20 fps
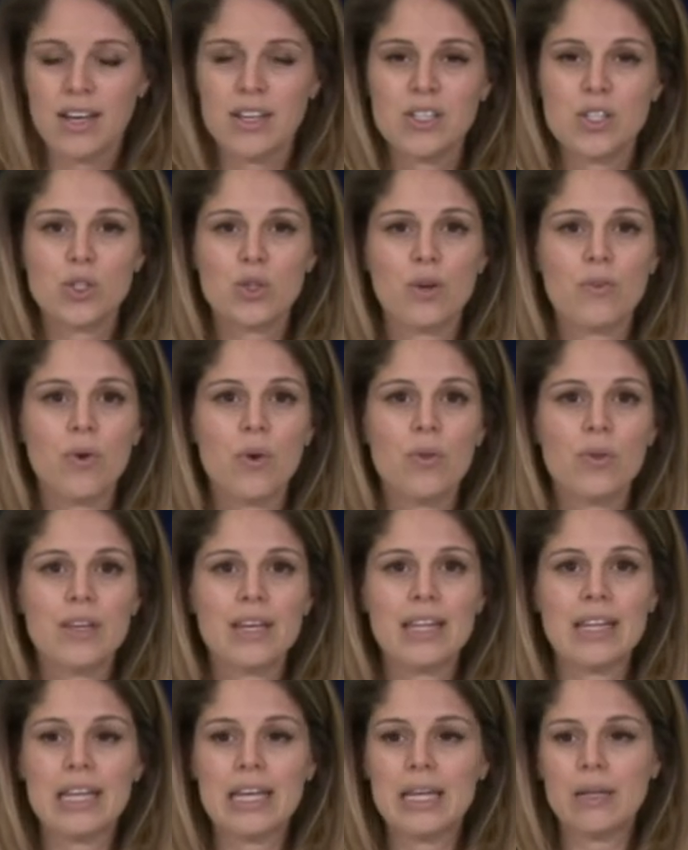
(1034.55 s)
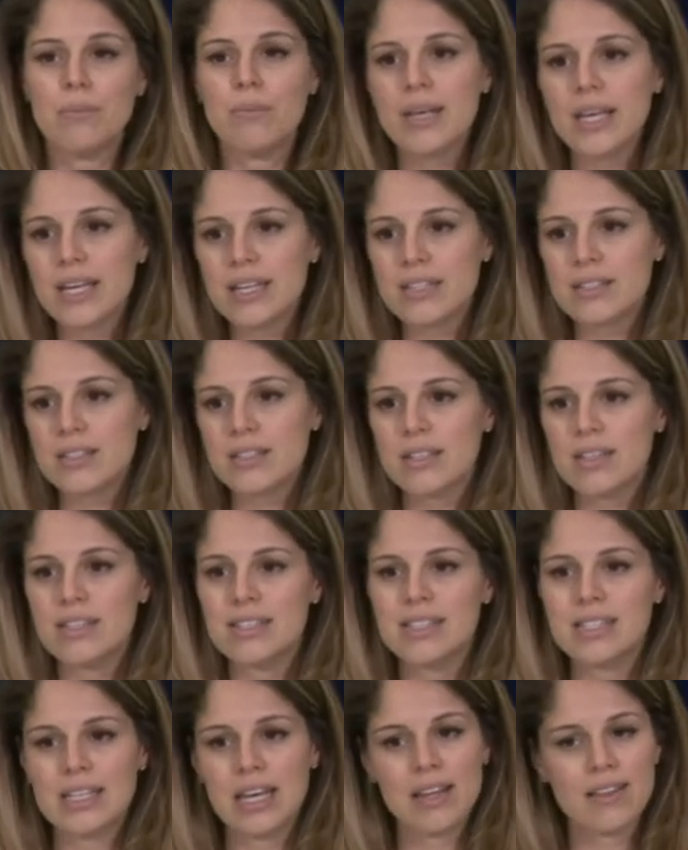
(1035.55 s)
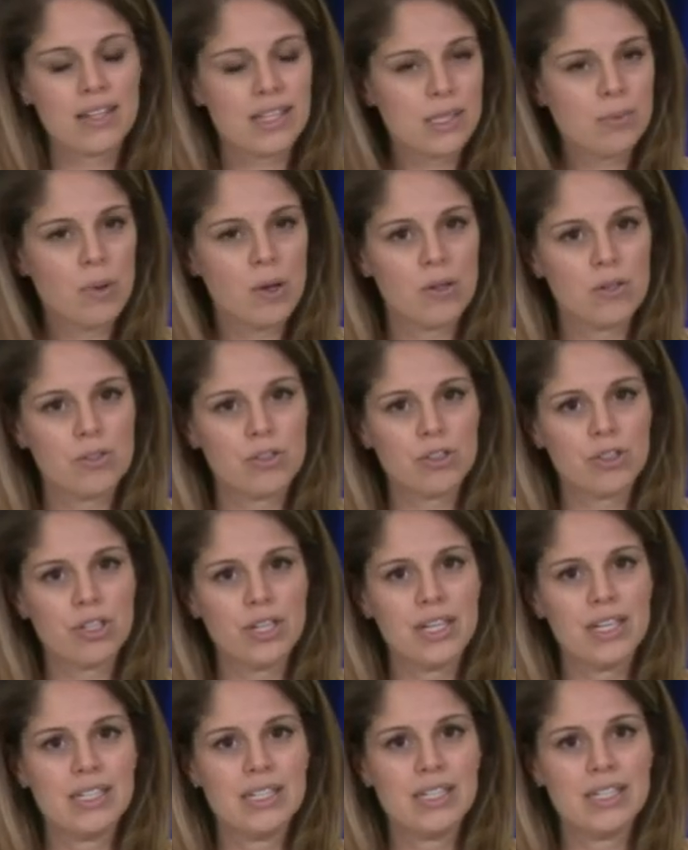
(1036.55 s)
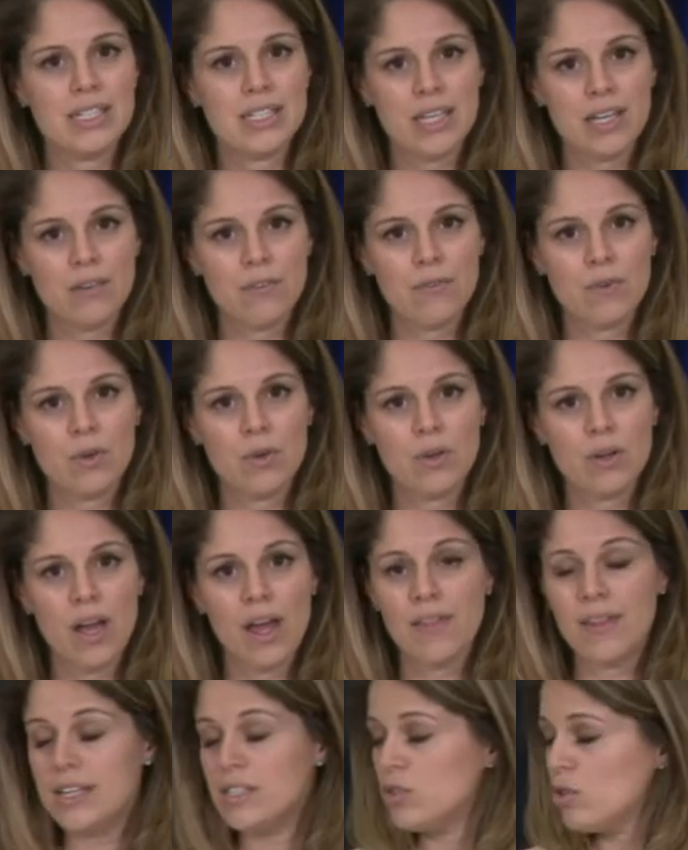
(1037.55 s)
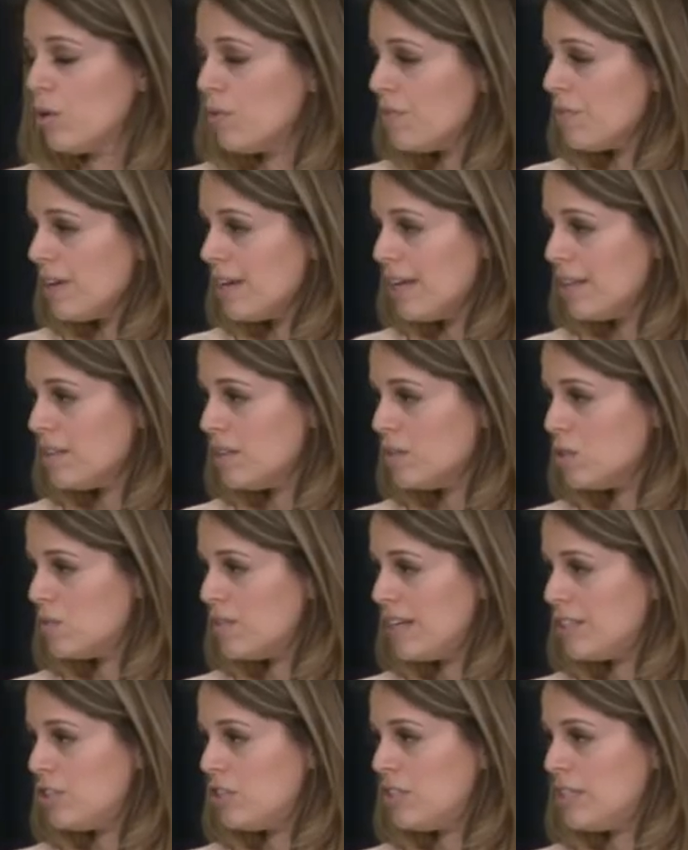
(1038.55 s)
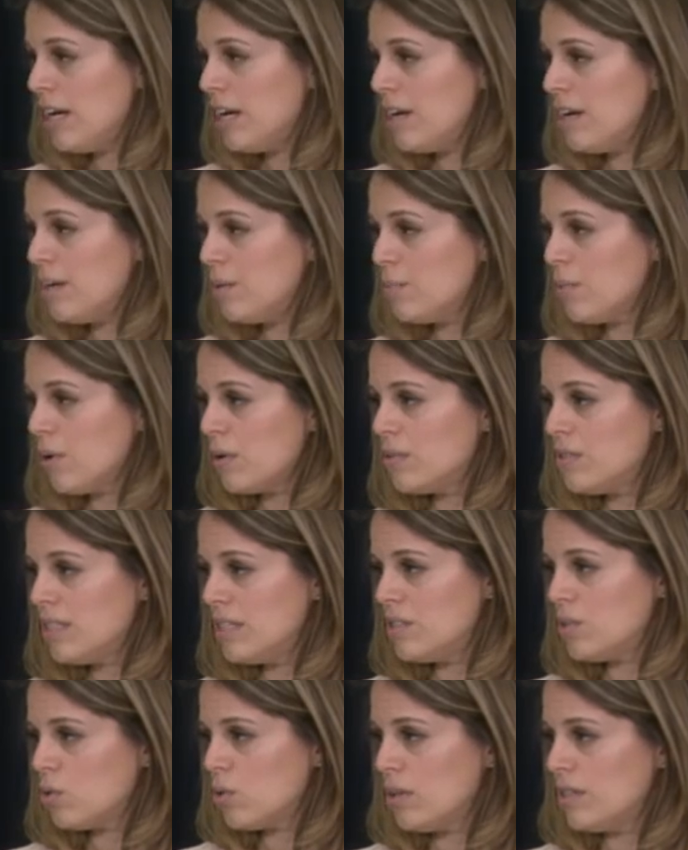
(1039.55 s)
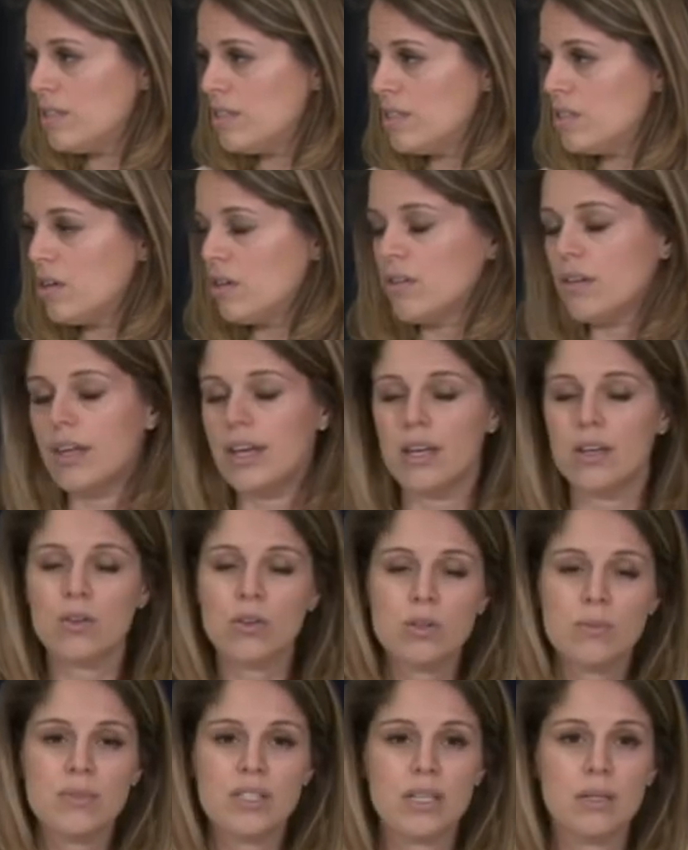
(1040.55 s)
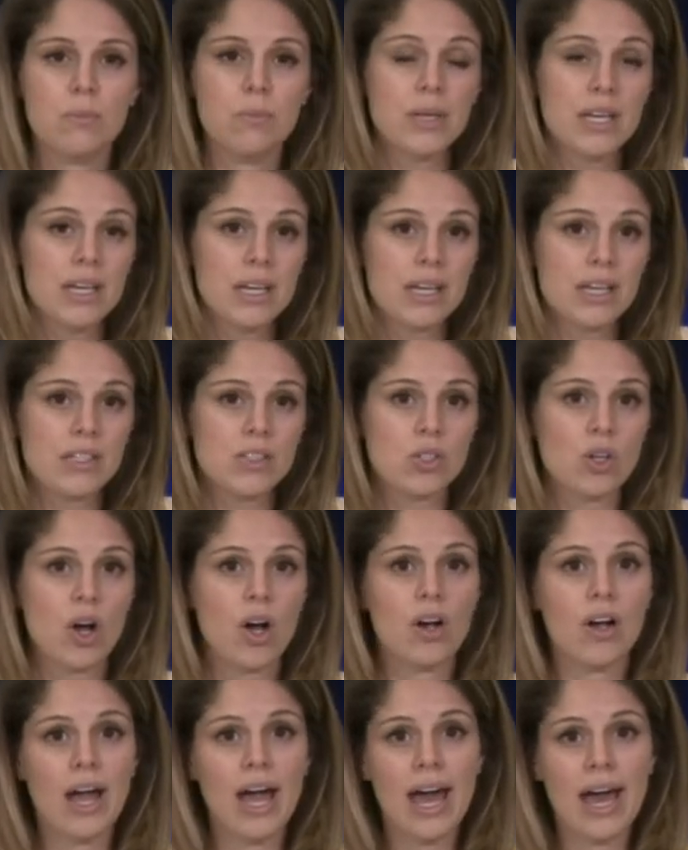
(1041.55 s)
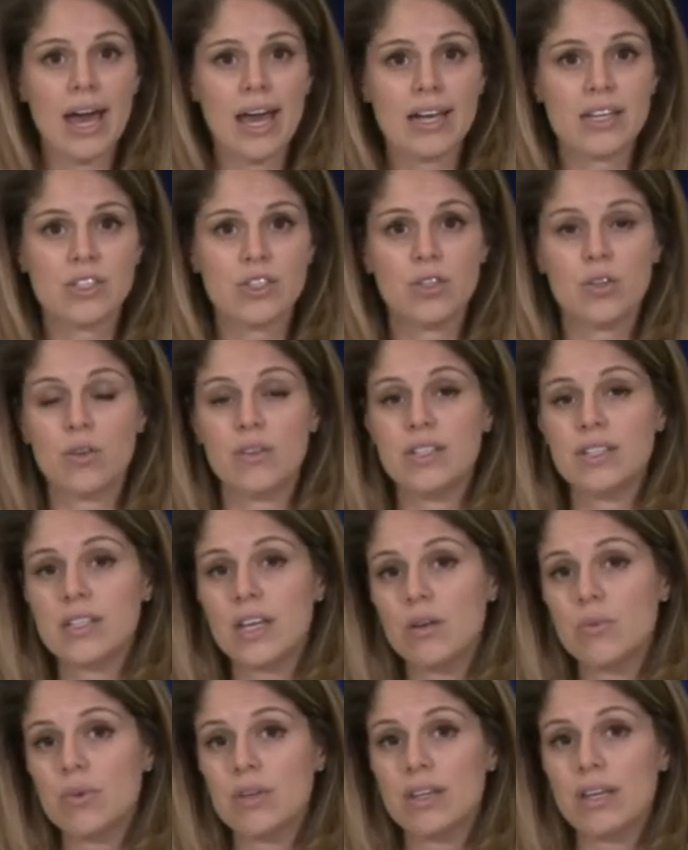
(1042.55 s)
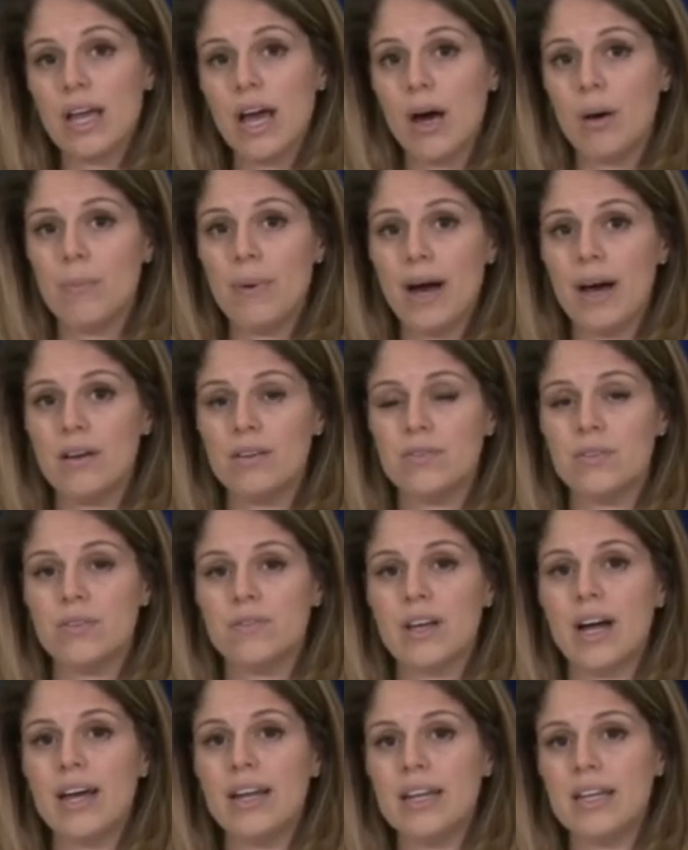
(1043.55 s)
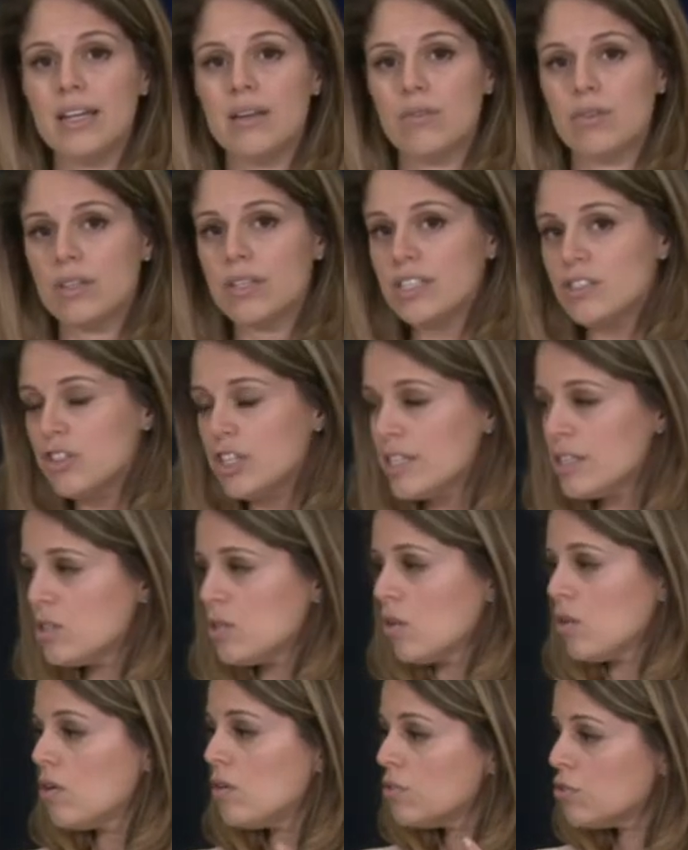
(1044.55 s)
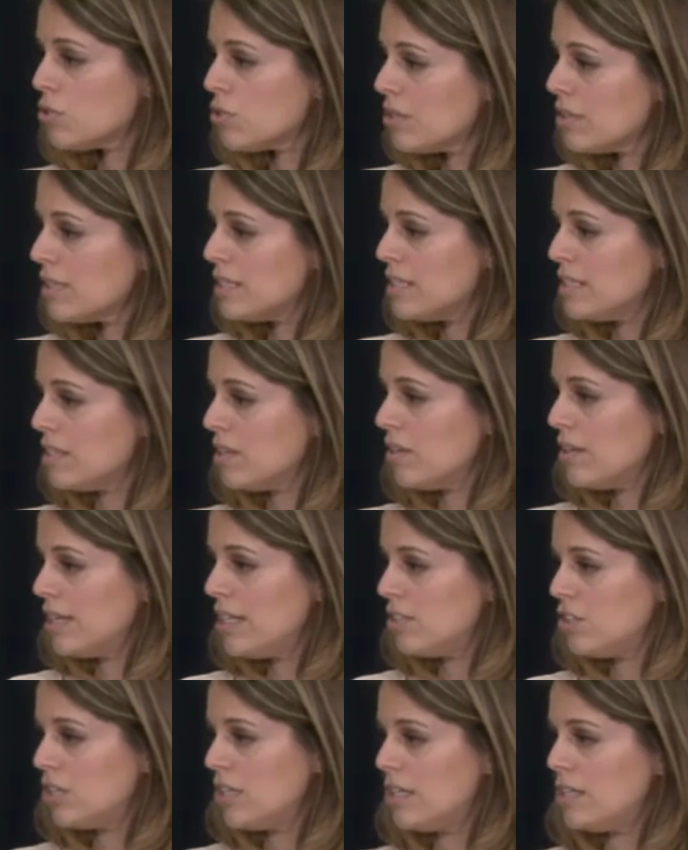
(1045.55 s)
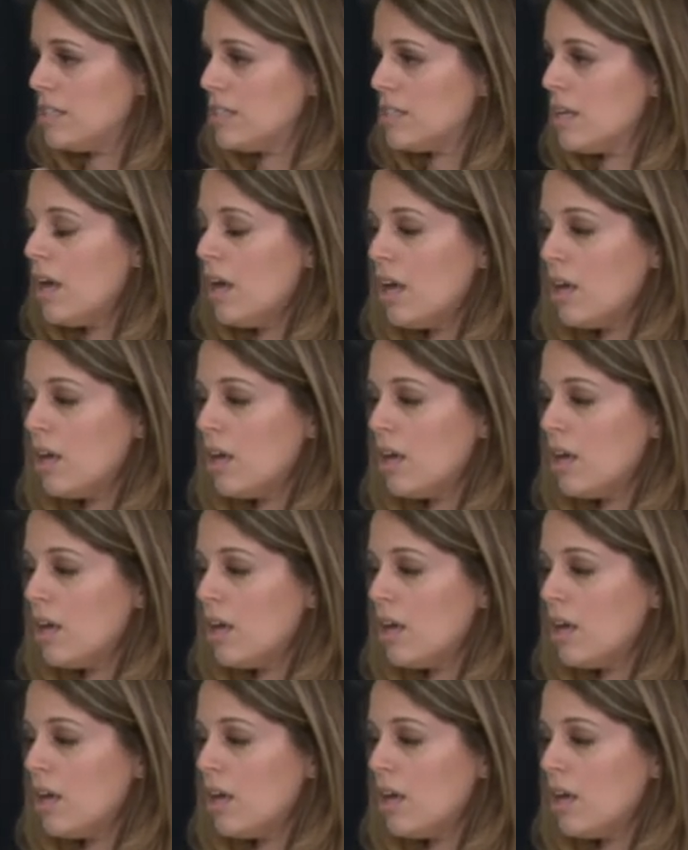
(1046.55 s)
Serve only lean meat, skinless poultry, seafood, and then don't forget those vegetarian protein sources, our yeah. legumes and beans, our eggs. You know, this can really help out if you've got any religious or cultural considerations.